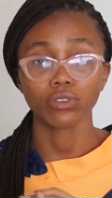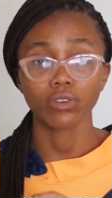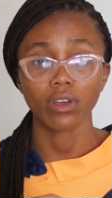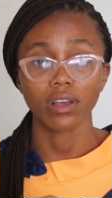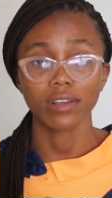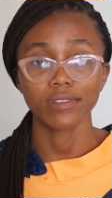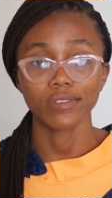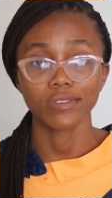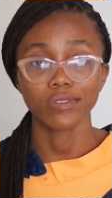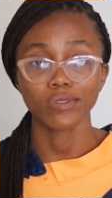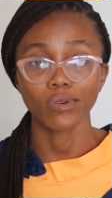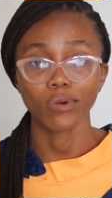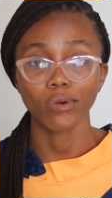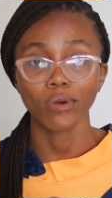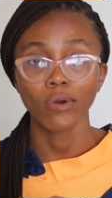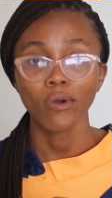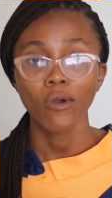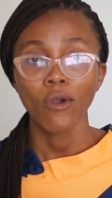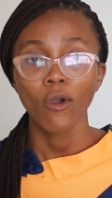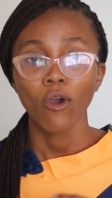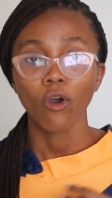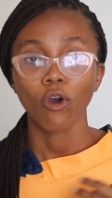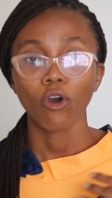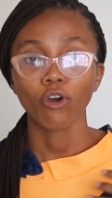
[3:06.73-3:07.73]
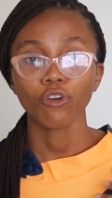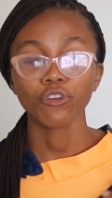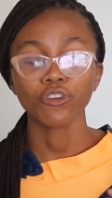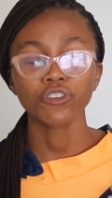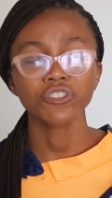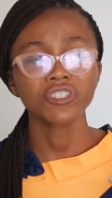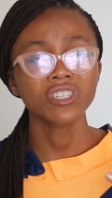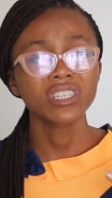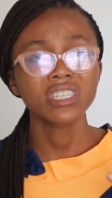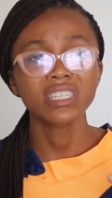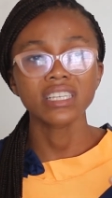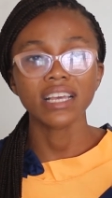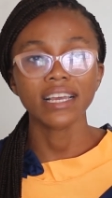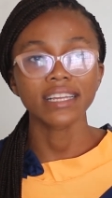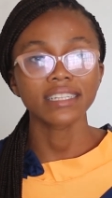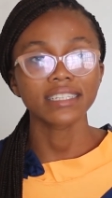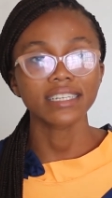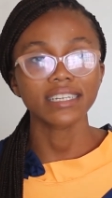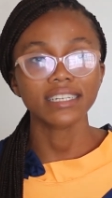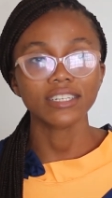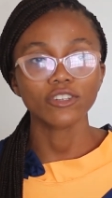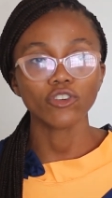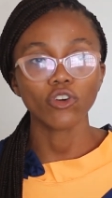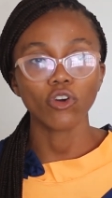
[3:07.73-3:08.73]
and so, or you're just
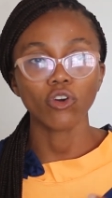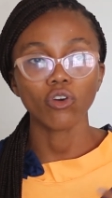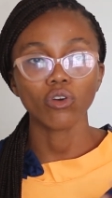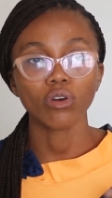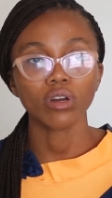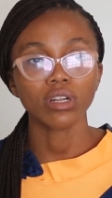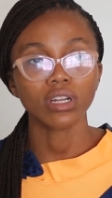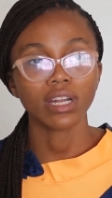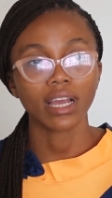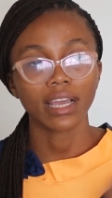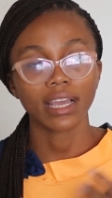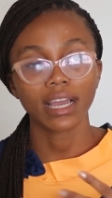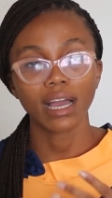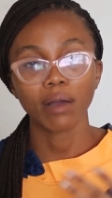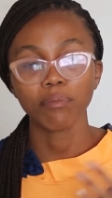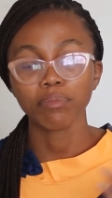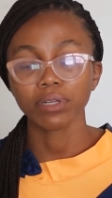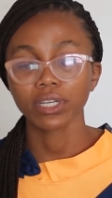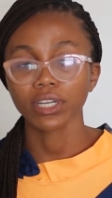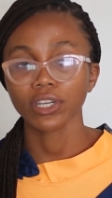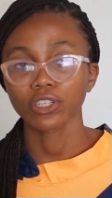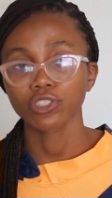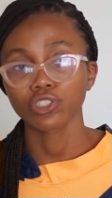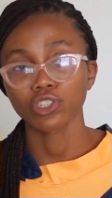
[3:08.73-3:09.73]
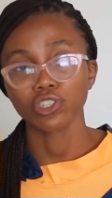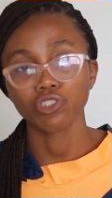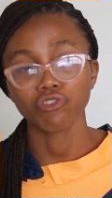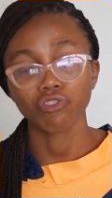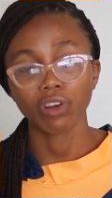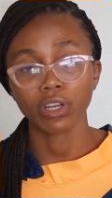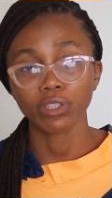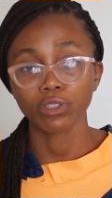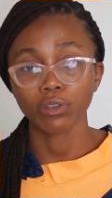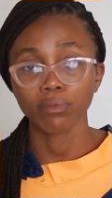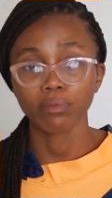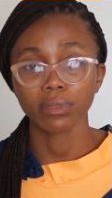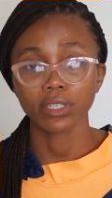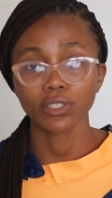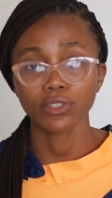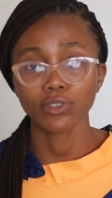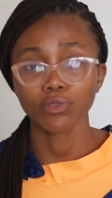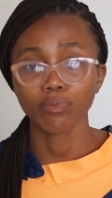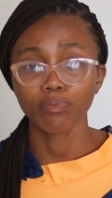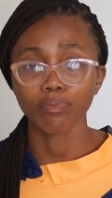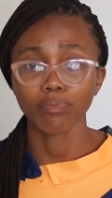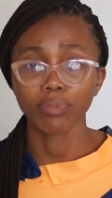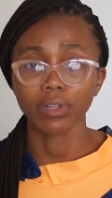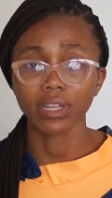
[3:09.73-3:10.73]
sending your like applications randomly
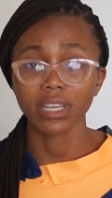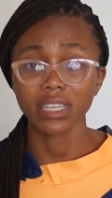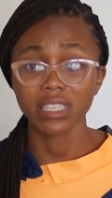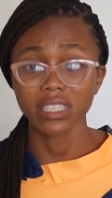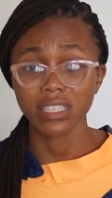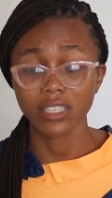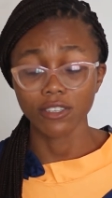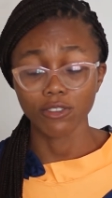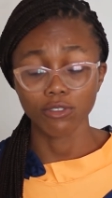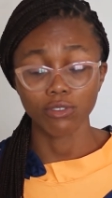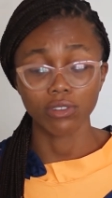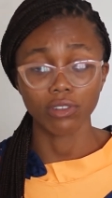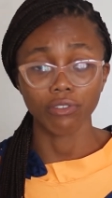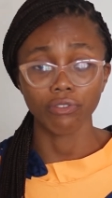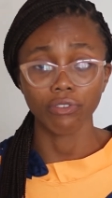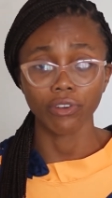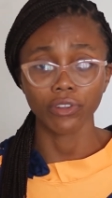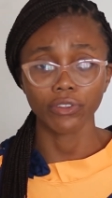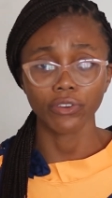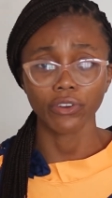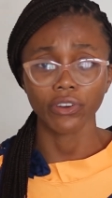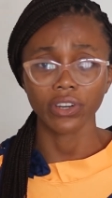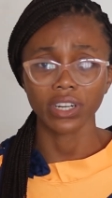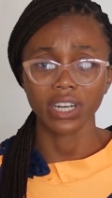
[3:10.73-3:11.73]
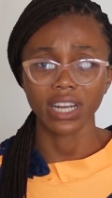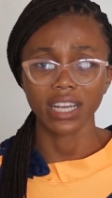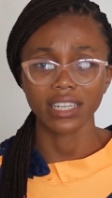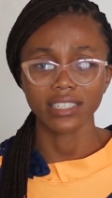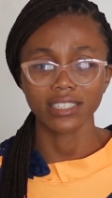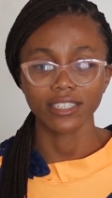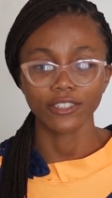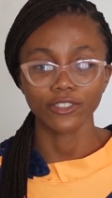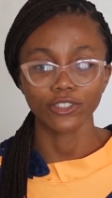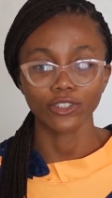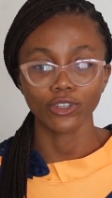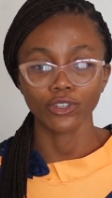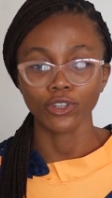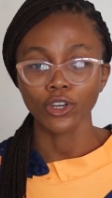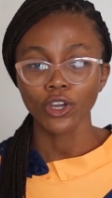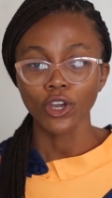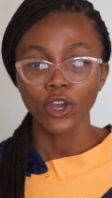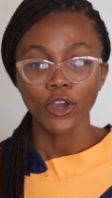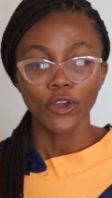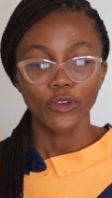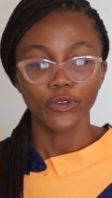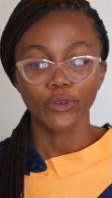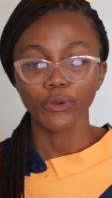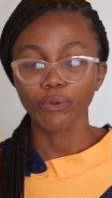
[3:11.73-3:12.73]
to places, to different organizations,
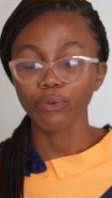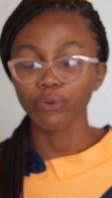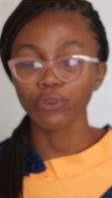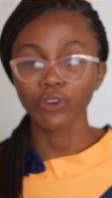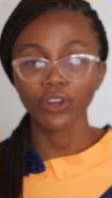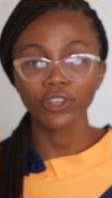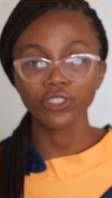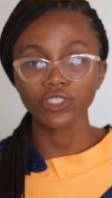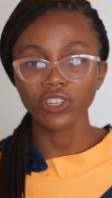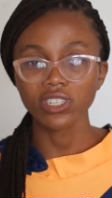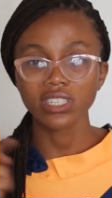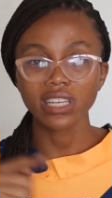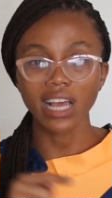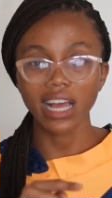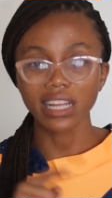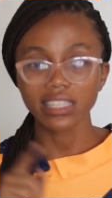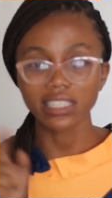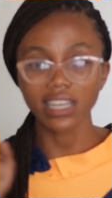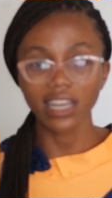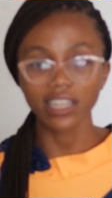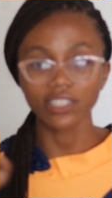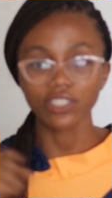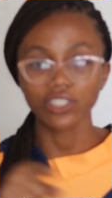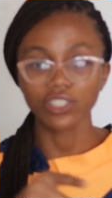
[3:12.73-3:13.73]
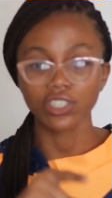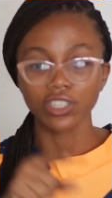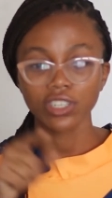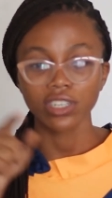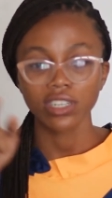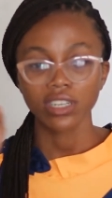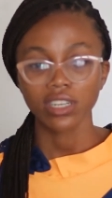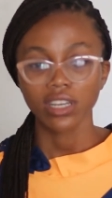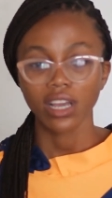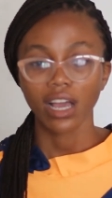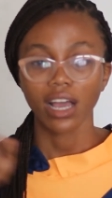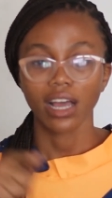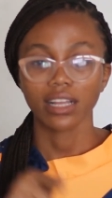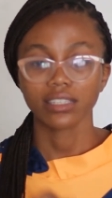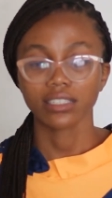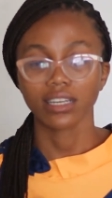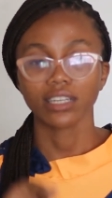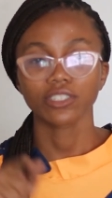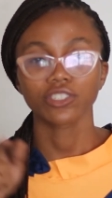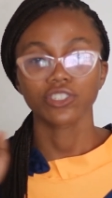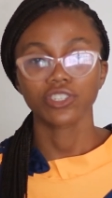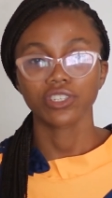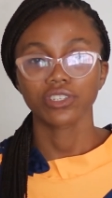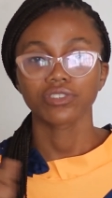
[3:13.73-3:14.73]
you will not just attach
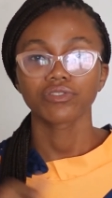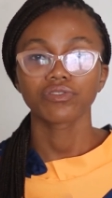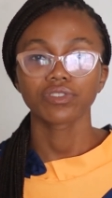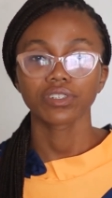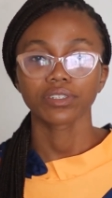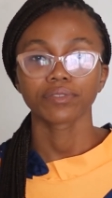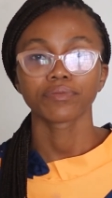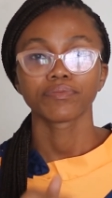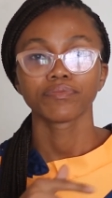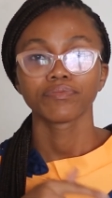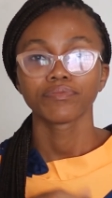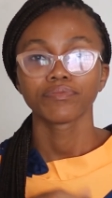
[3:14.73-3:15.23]
CV,